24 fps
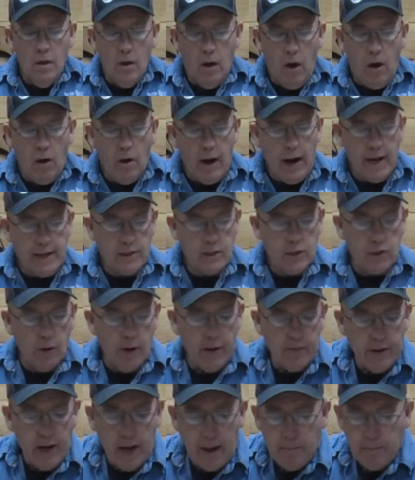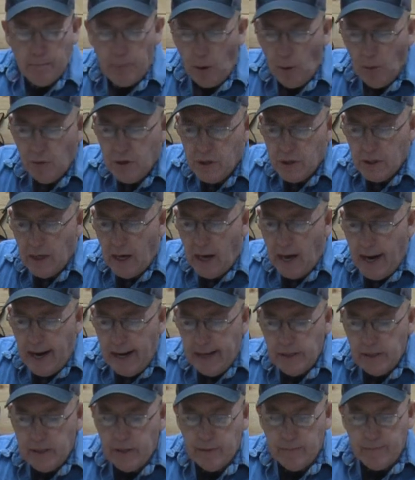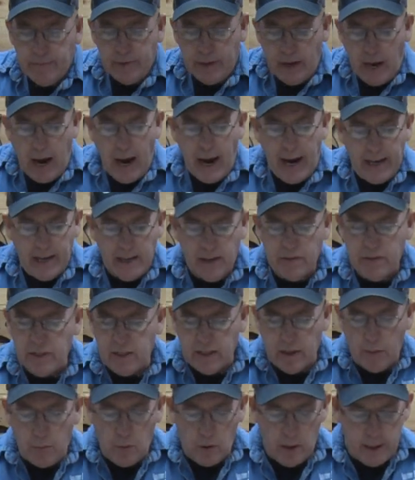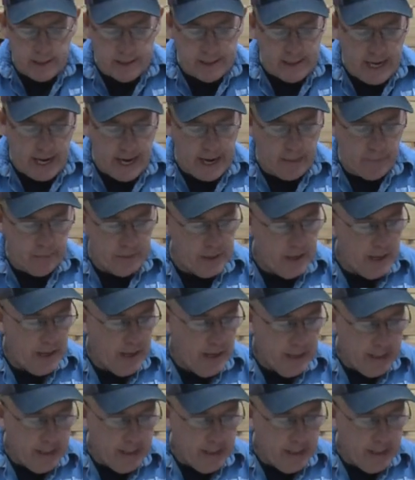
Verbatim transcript: Alright, so I've got both sides kind of somewhat taped.